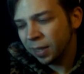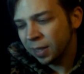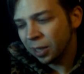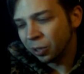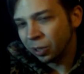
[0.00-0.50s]

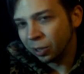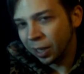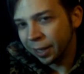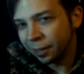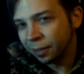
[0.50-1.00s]
all
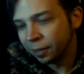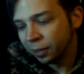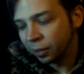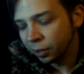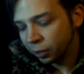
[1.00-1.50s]
like
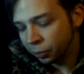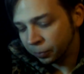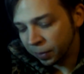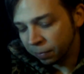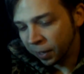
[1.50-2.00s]

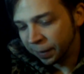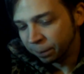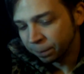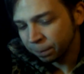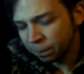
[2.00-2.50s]
goofy fun.
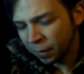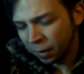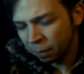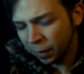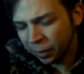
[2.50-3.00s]

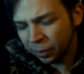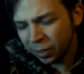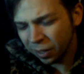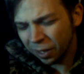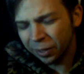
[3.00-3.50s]
But there
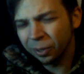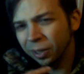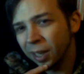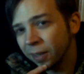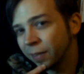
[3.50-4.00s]
are a
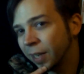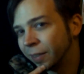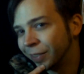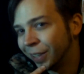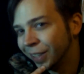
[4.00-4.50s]
lot of kind
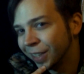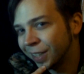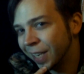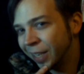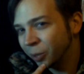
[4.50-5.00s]
of
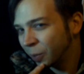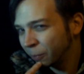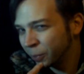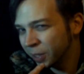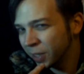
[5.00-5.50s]
Sega
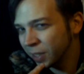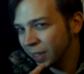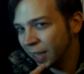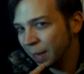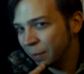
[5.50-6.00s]
references in
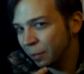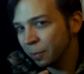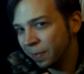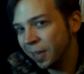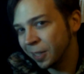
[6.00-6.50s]
the game. If you're
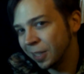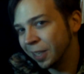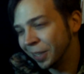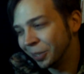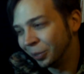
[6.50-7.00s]
a fan of
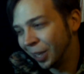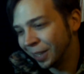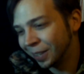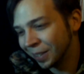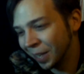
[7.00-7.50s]
Sega, you'll
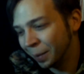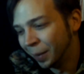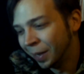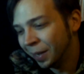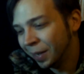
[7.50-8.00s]
like this game.
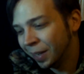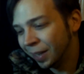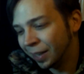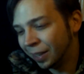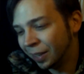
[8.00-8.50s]

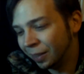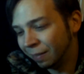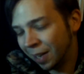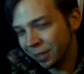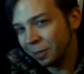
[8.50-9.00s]

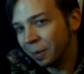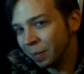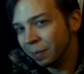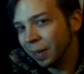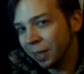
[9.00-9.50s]

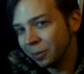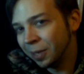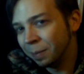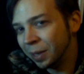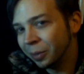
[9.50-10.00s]
Hatsune
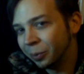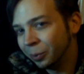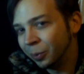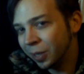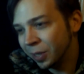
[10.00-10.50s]

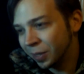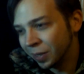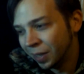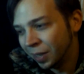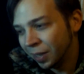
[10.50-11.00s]
Miku is
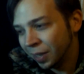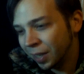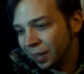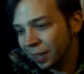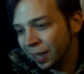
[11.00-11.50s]

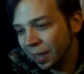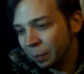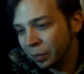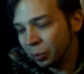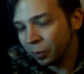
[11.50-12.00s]
in the
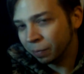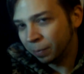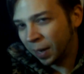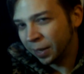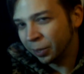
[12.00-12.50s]
game. You
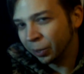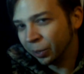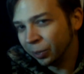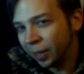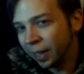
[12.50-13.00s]
find
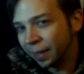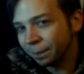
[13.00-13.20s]
her like